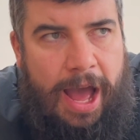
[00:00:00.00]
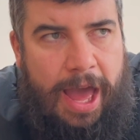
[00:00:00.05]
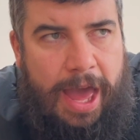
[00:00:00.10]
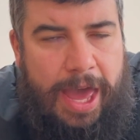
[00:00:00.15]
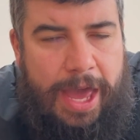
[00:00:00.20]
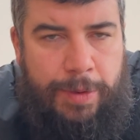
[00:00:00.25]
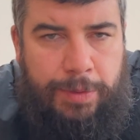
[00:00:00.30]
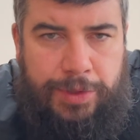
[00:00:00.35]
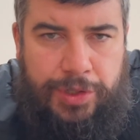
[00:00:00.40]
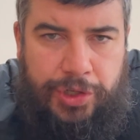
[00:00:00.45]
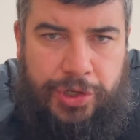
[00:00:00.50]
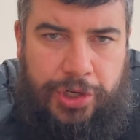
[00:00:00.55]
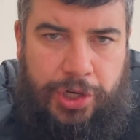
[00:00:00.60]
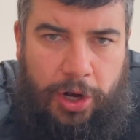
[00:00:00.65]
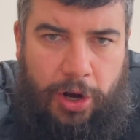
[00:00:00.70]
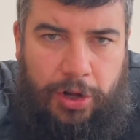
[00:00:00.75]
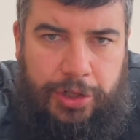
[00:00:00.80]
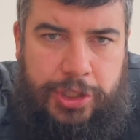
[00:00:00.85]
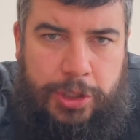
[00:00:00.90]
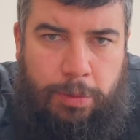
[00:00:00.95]
It was a
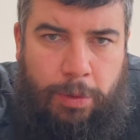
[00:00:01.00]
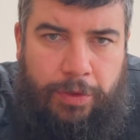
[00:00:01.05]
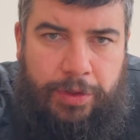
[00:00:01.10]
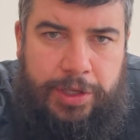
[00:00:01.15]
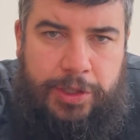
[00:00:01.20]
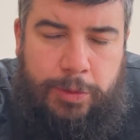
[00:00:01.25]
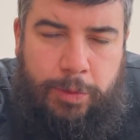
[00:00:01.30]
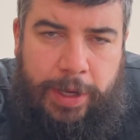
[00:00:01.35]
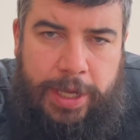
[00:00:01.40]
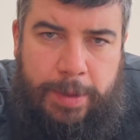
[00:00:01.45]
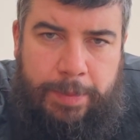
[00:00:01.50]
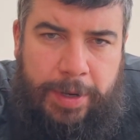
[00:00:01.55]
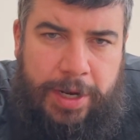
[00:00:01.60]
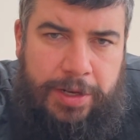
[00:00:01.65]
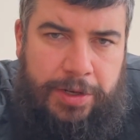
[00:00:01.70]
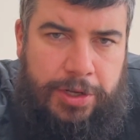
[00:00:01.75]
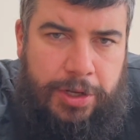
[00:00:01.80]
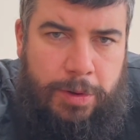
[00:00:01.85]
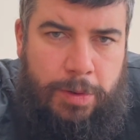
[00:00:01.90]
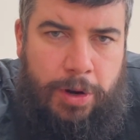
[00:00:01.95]
shorter one this week, but
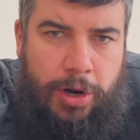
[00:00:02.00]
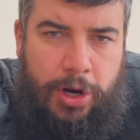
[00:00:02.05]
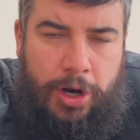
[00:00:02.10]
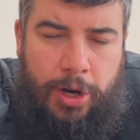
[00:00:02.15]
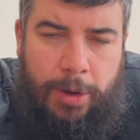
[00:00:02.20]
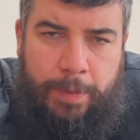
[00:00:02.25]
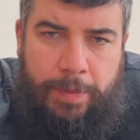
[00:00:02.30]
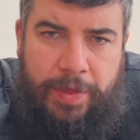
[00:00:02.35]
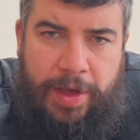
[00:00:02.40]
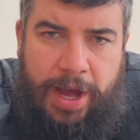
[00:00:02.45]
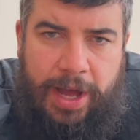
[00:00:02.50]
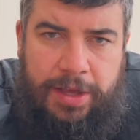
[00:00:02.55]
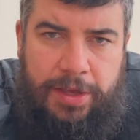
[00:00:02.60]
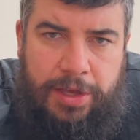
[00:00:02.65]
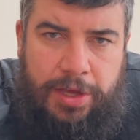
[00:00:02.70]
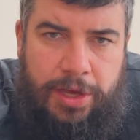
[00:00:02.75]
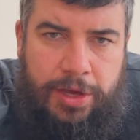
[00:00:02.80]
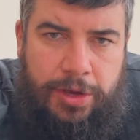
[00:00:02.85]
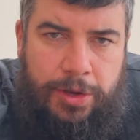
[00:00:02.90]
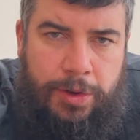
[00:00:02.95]
I do hope
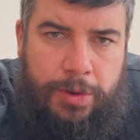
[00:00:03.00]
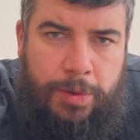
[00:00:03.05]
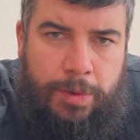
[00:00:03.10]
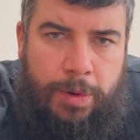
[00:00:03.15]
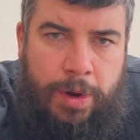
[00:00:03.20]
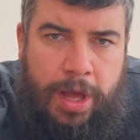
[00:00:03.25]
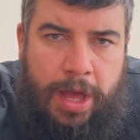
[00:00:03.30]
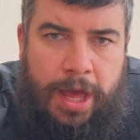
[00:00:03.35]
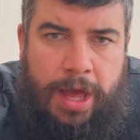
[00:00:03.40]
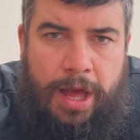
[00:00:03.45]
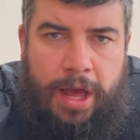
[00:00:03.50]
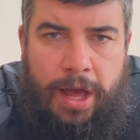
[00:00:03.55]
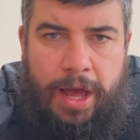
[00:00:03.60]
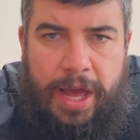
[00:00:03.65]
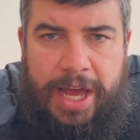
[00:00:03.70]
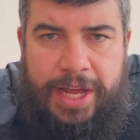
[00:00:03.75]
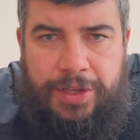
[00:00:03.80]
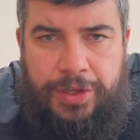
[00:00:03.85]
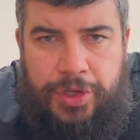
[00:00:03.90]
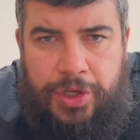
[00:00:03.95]
that you
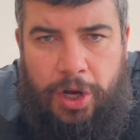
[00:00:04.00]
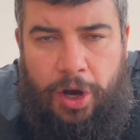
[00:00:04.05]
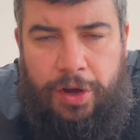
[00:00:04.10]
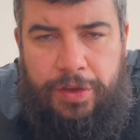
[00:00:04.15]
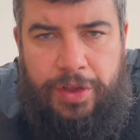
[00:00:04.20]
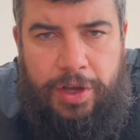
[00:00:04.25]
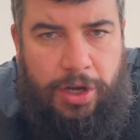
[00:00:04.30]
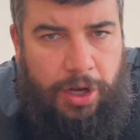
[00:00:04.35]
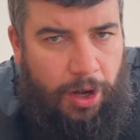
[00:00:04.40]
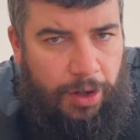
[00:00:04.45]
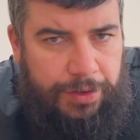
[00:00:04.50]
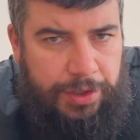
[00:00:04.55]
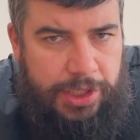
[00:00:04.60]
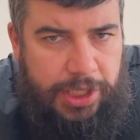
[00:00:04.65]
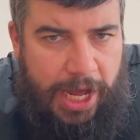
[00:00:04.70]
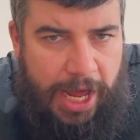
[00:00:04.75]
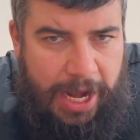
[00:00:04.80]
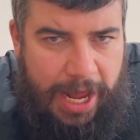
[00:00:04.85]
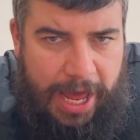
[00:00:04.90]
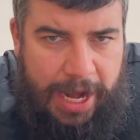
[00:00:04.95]
enjoyed the
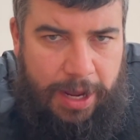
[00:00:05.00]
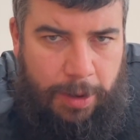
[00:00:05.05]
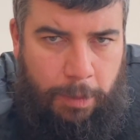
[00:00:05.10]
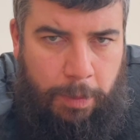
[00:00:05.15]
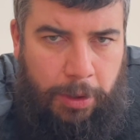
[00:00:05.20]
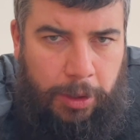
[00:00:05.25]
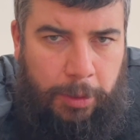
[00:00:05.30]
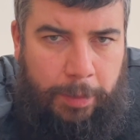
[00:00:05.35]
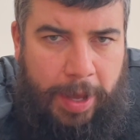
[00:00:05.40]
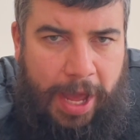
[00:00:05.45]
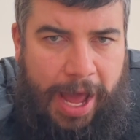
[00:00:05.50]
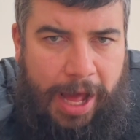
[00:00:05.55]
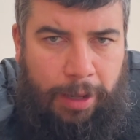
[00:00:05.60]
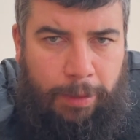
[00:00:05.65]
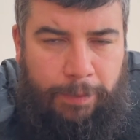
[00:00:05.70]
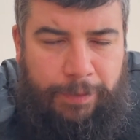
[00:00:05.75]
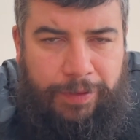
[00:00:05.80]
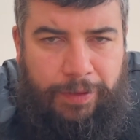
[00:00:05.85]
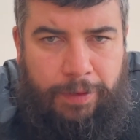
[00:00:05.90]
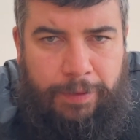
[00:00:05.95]
content and it will be
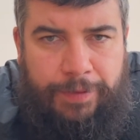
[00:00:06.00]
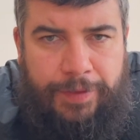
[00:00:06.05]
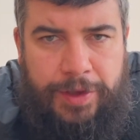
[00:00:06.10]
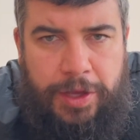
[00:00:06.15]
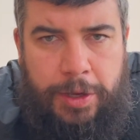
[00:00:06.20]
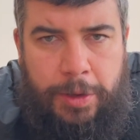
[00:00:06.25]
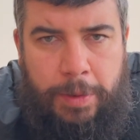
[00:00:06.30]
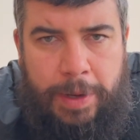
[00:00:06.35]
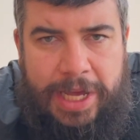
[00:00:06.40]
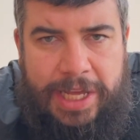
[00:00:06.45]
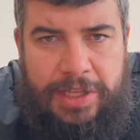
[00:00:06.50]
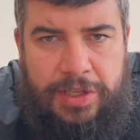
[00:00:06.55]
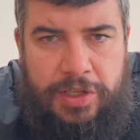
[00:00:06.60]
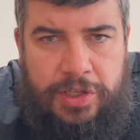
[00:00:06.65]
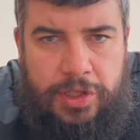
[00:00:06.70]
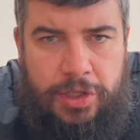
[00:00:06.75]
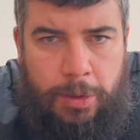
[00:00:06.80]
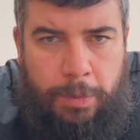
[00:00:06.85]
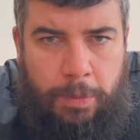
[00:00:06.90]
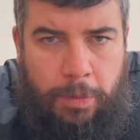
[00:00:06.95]
helpful for you in
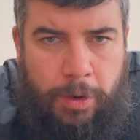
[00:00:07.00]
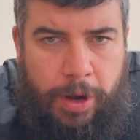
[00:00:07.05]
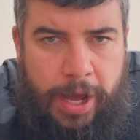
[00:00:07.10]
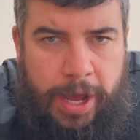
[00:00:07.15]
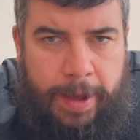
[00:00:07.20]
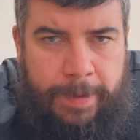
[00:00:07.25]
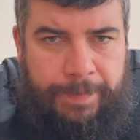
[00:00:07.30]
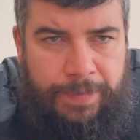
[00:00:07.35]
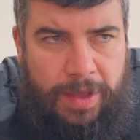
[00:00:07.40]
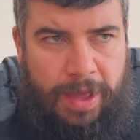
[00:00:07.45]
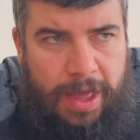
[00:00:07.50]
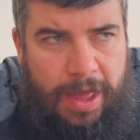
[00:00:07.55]
some way.